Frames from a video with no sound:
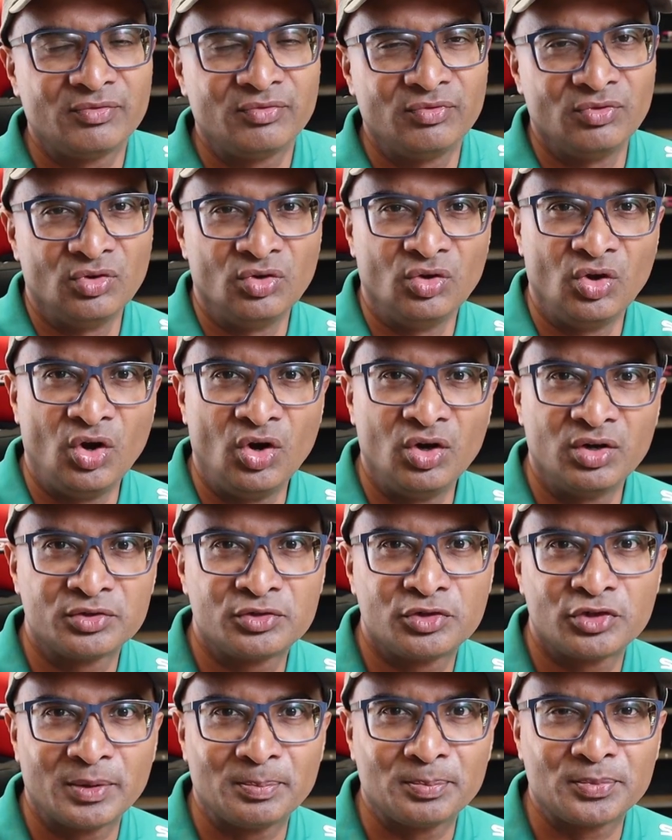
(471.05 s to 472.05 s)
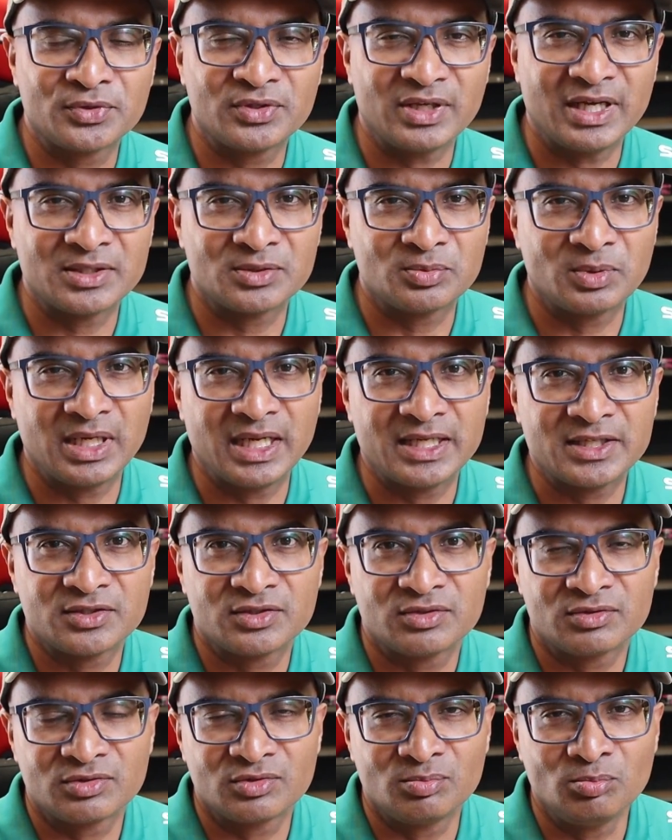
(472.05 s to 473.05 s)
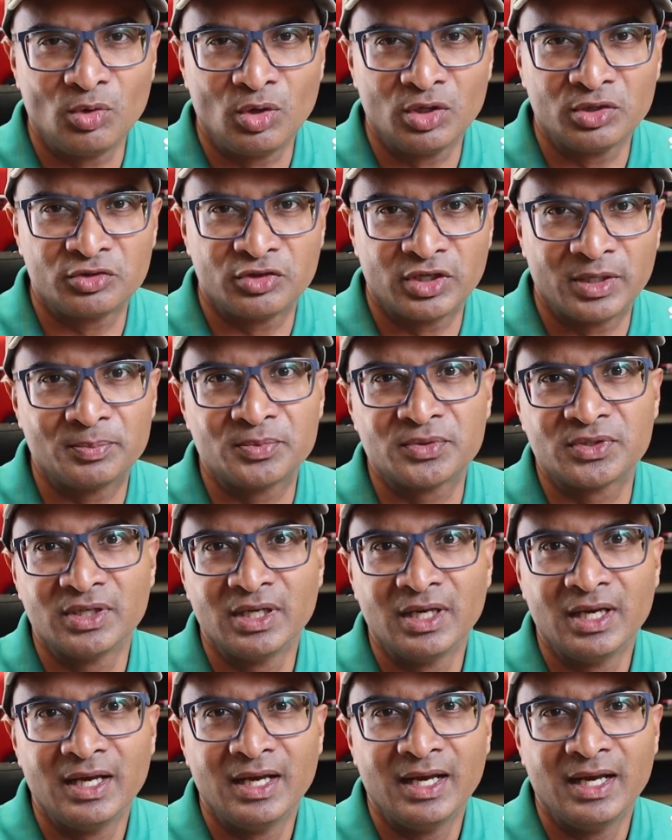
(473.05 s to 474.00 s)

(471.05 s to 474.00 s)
of long trips as well as small trips.